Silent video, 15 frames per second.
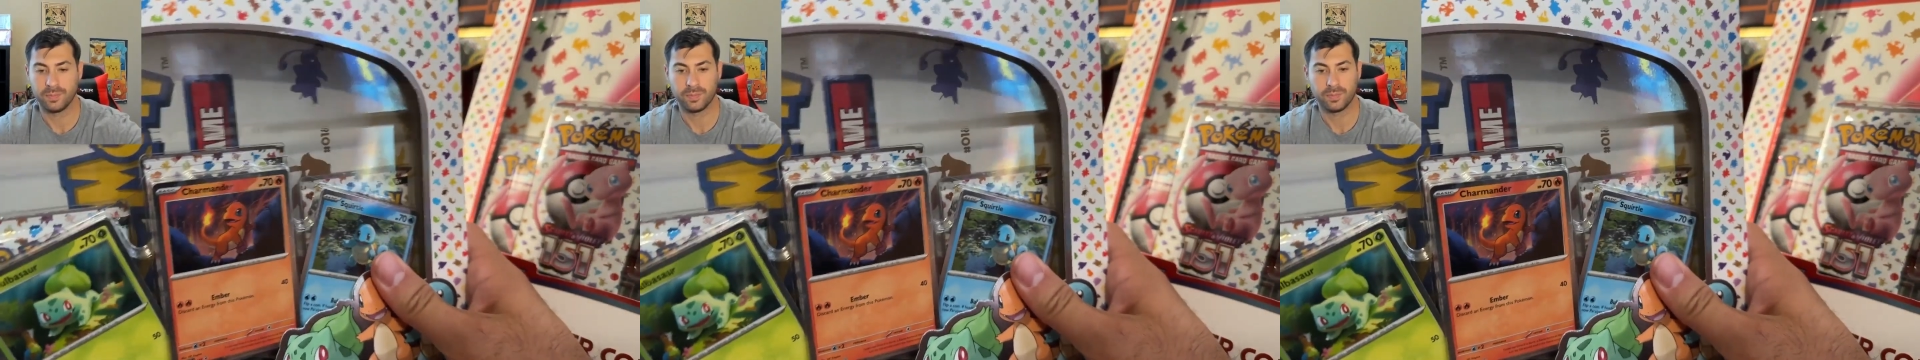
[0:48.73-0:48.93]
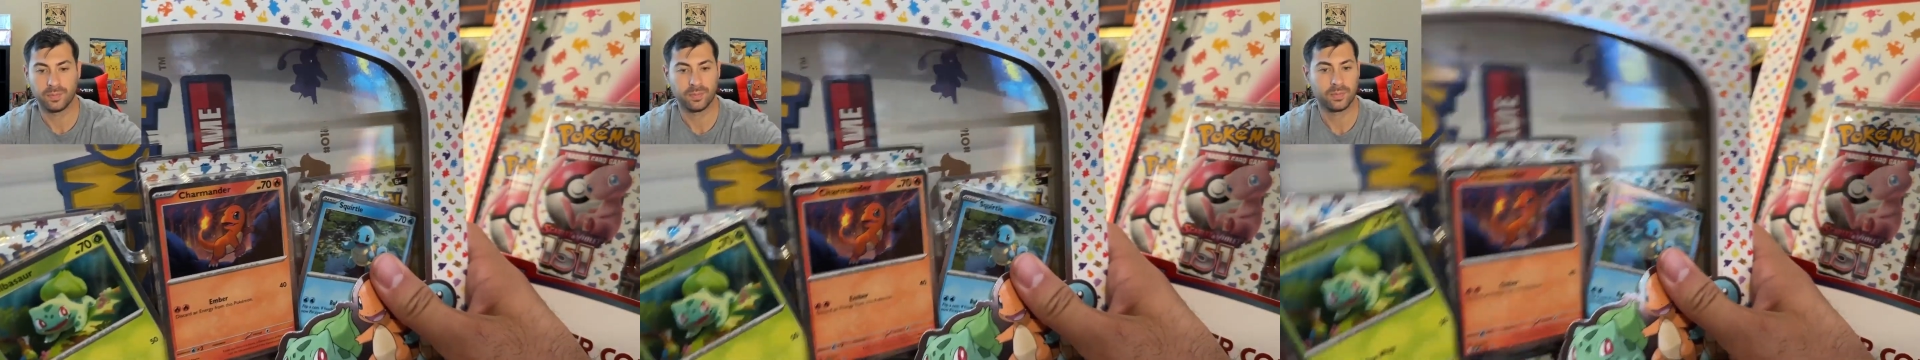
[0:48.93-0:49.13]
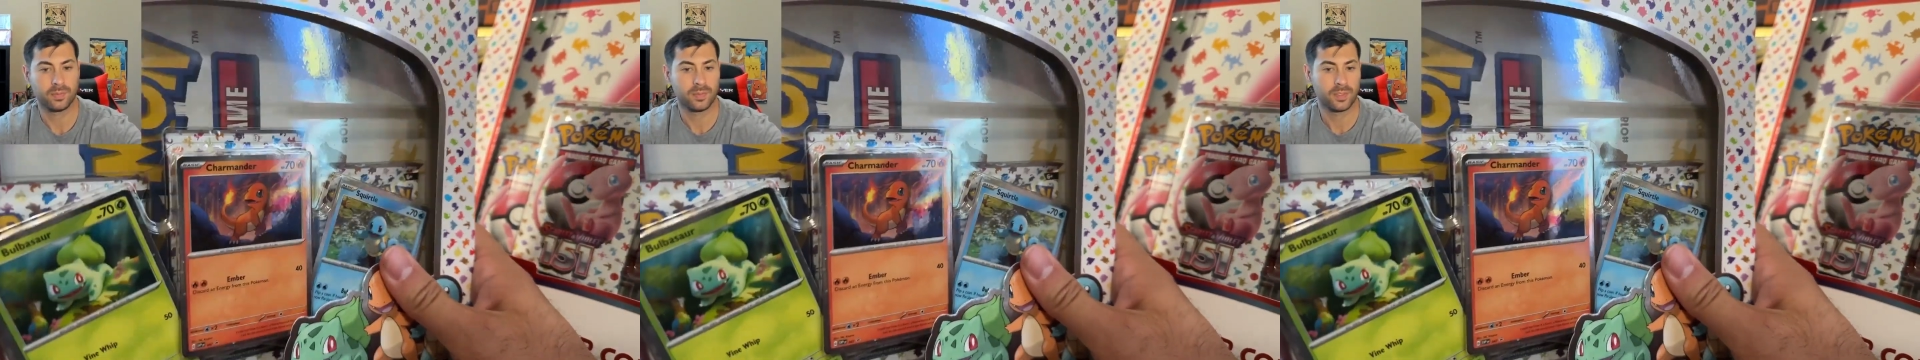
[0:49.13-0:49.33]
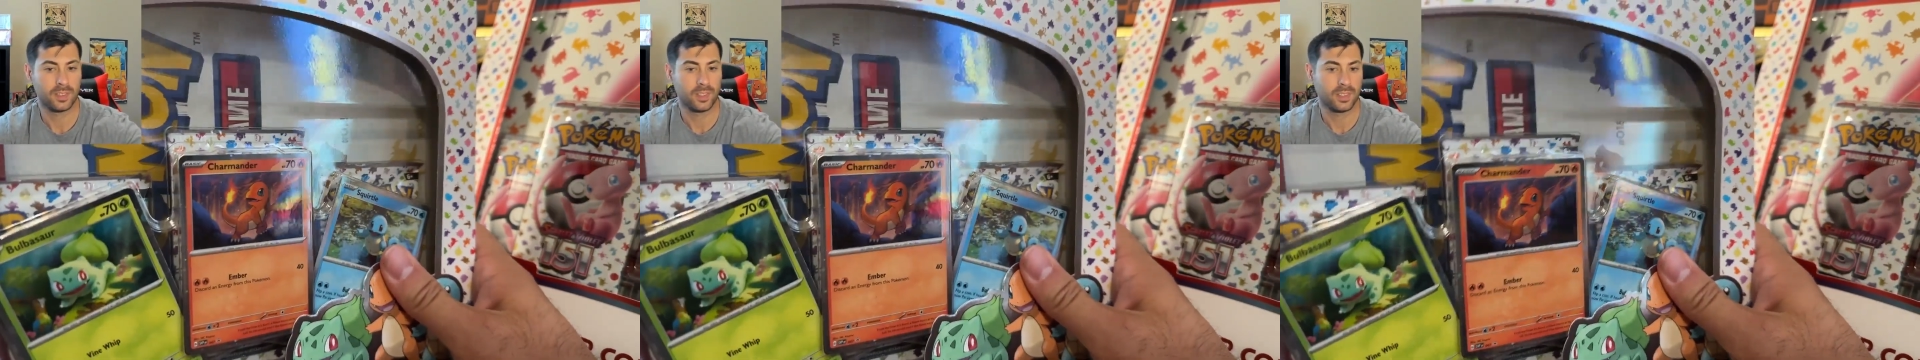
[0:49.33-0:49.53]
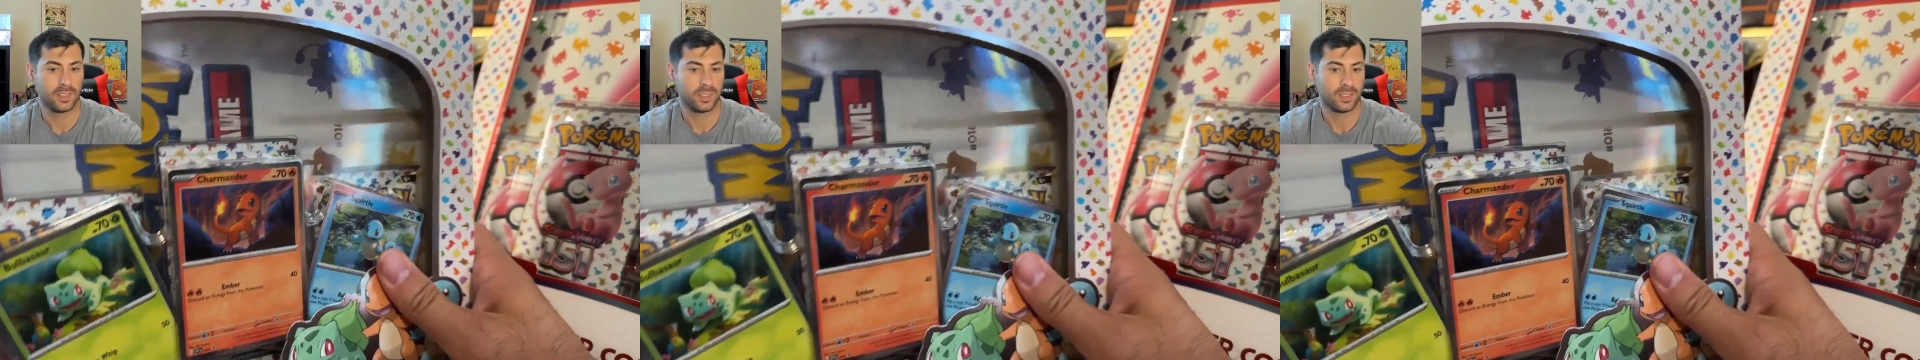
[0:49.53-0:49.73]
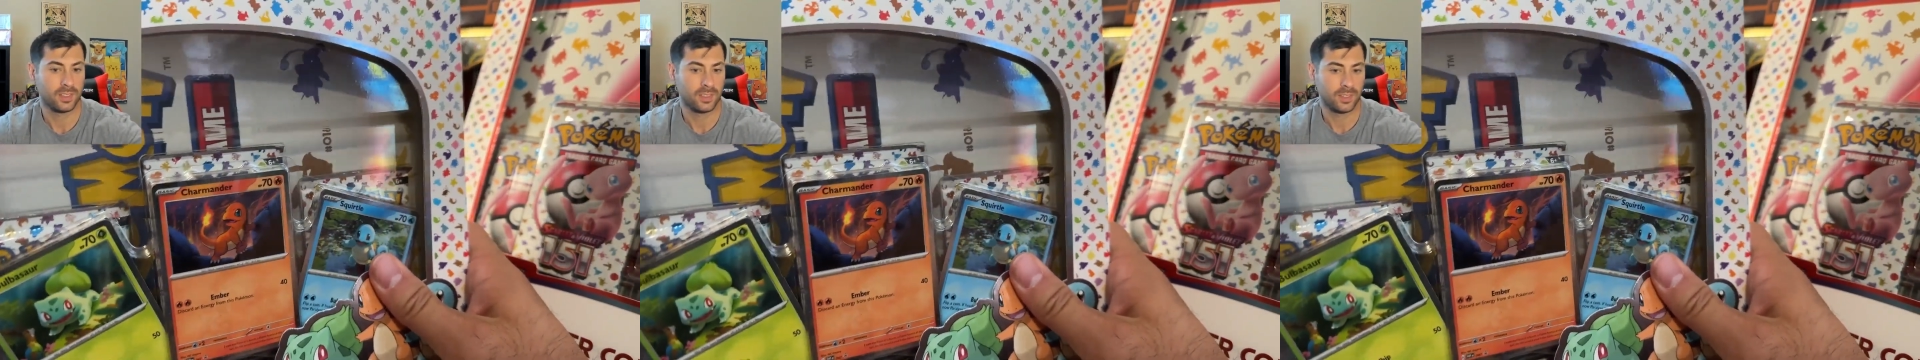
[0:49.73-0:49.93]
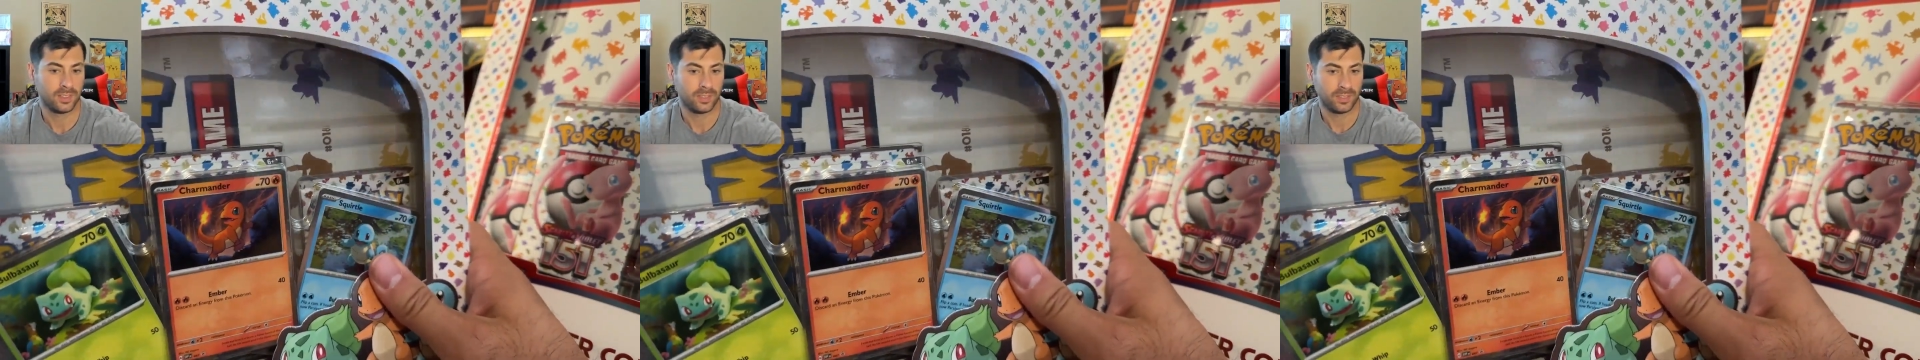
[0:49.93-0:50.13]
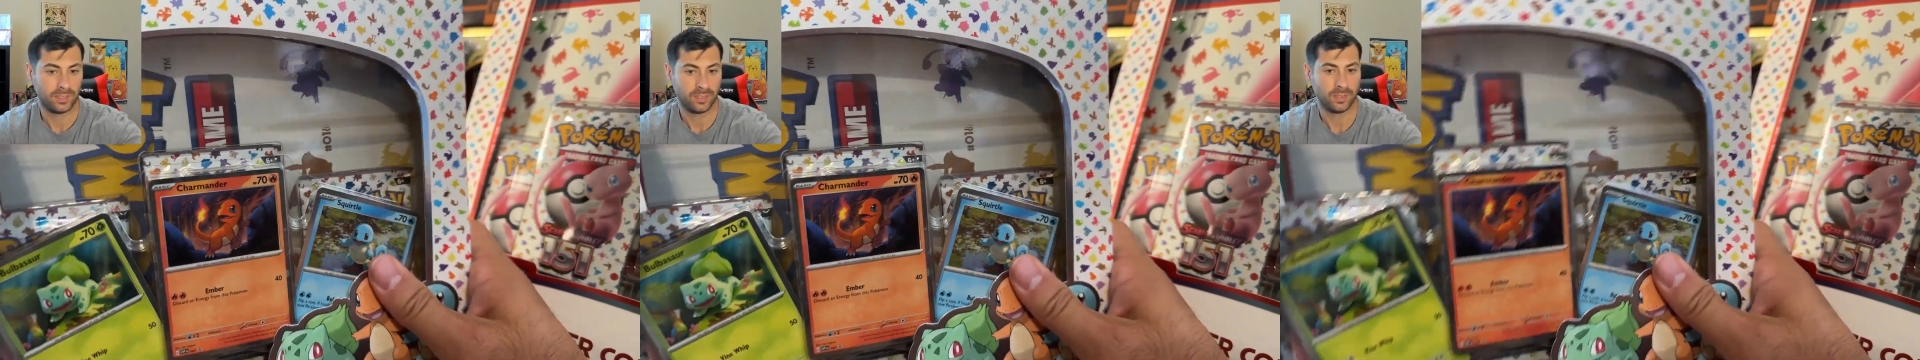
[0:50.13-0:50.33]

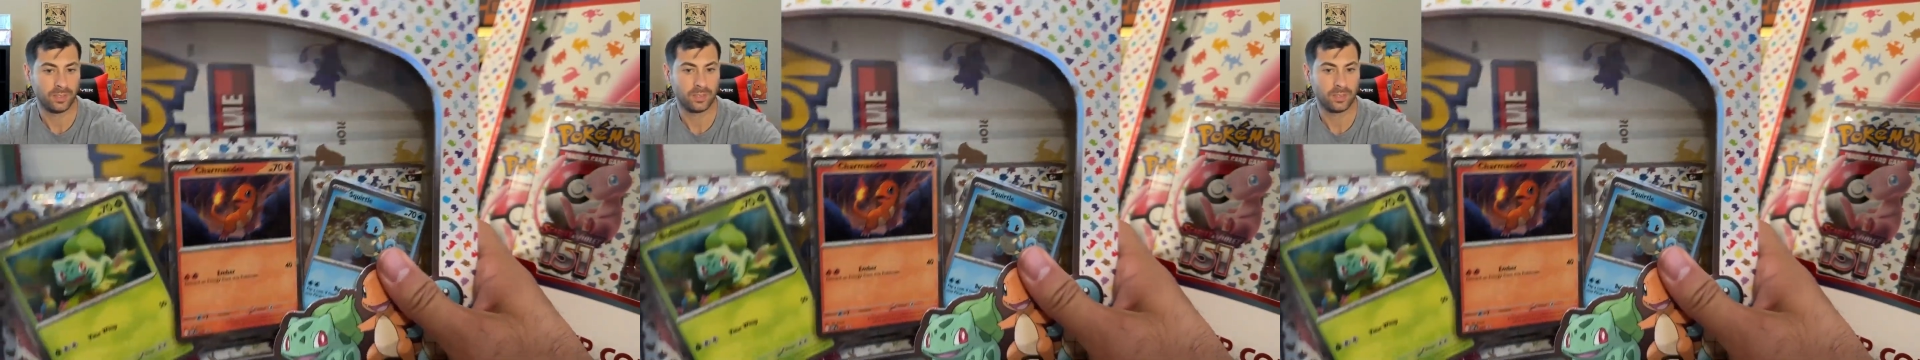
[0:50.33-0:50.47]
No one is speaking in this clip.